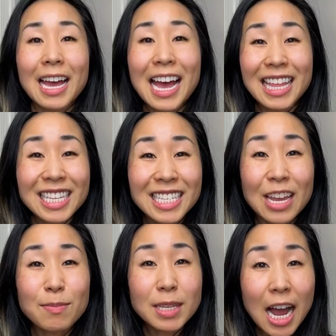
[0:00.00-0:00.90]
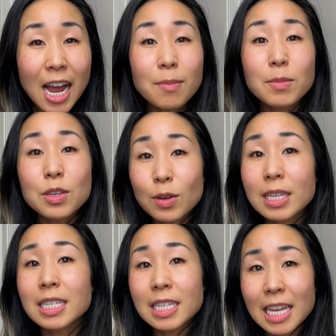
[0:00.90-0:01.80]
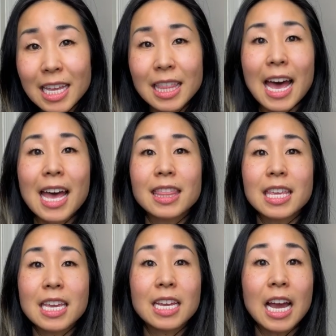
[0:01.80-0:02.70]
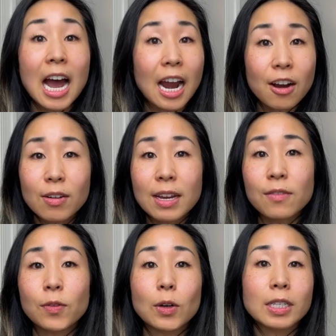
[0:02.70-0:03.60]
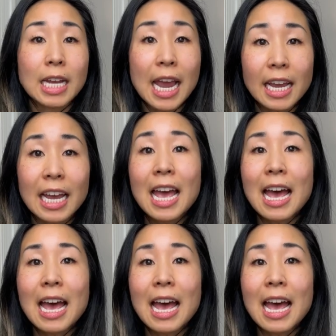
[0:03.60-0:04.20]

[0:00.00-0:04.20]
At the same time, you can see that the hiring for tech